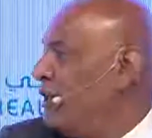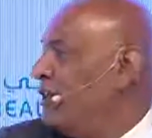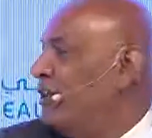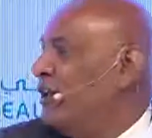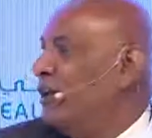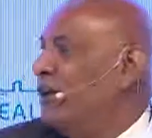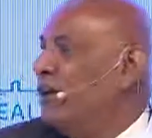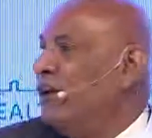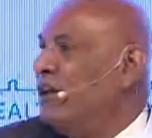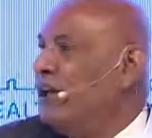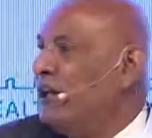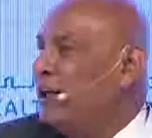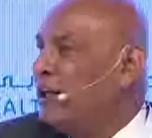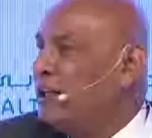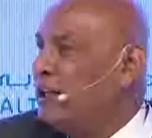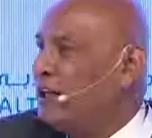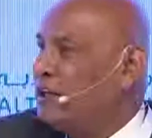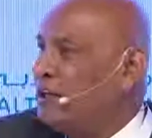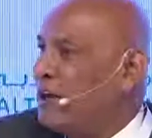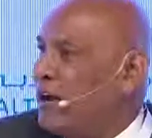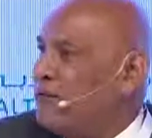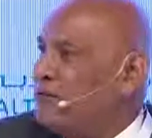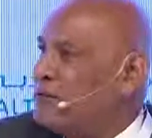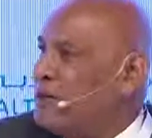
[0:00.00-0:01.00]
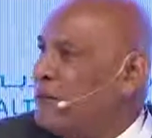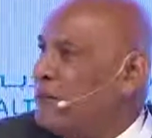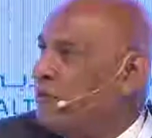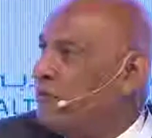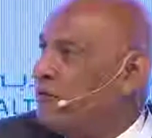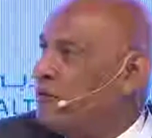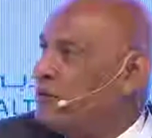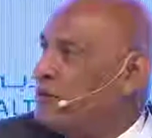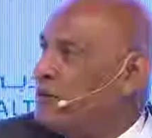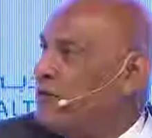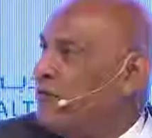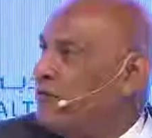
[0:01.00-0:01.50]
The earlier that you have some
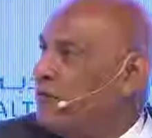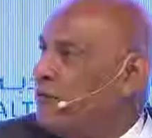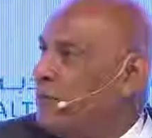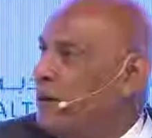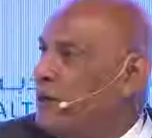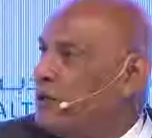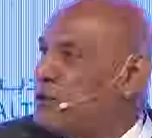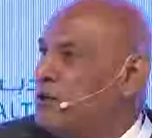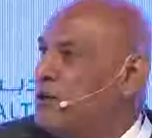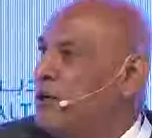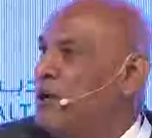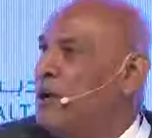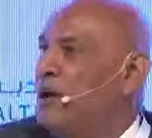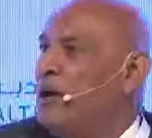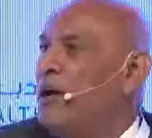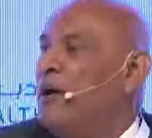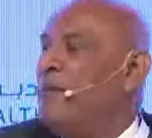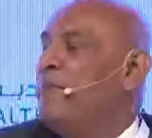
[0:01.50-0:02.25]
of this information,